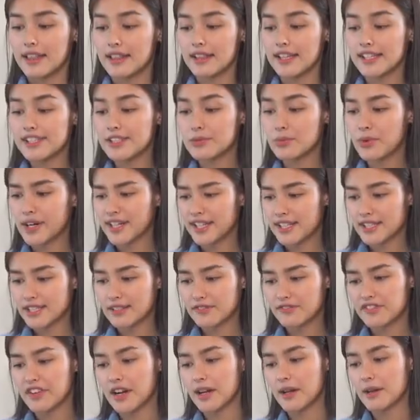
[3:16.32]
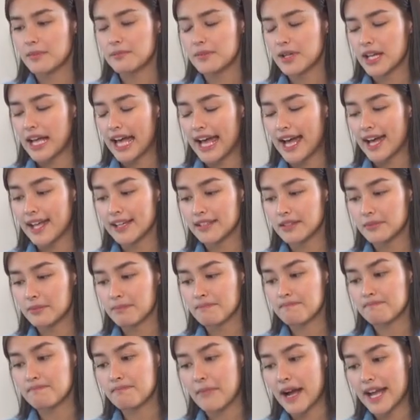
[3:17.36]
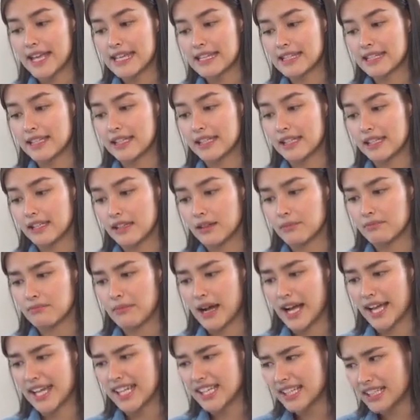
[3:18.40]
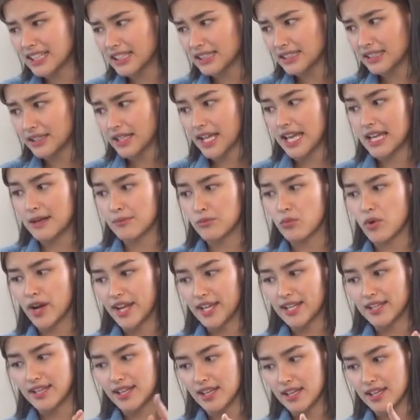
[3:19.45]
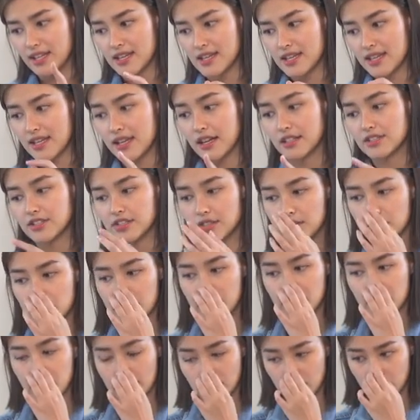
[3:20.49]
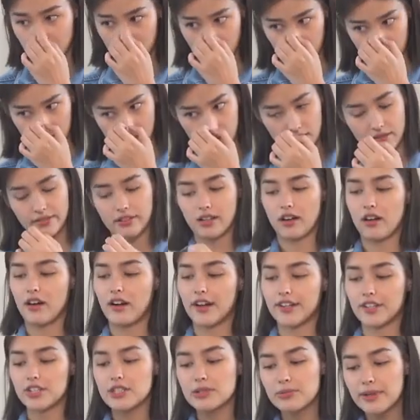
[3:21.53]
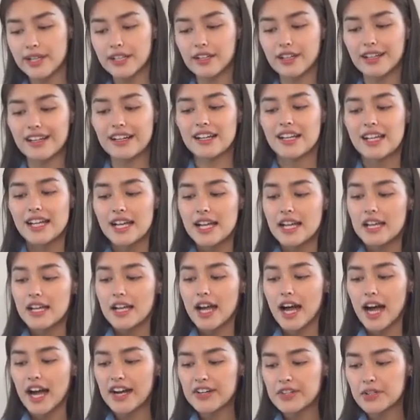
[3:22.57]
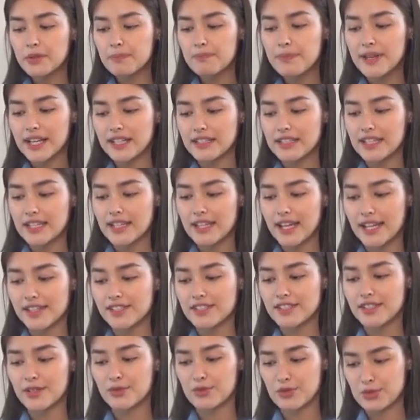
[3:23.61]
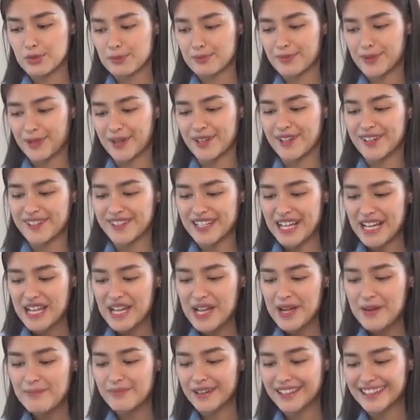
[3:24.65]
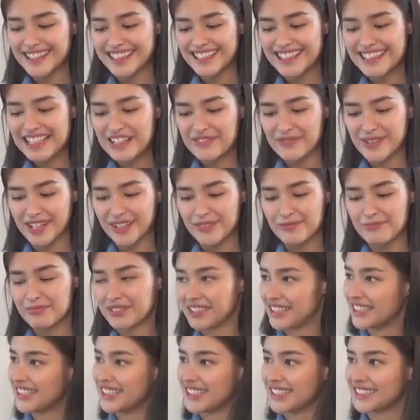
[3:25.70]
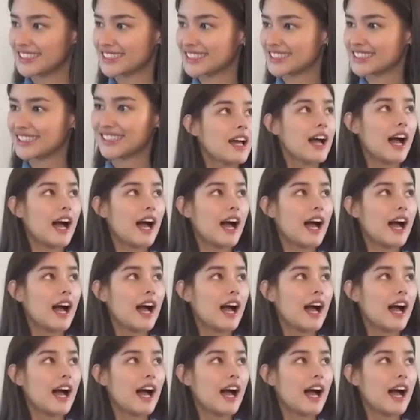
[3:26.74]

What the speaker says: This one is from @Mike MYKE_katok on Twitter. Anong pick ni Ken sa room mo? Patingin naman please.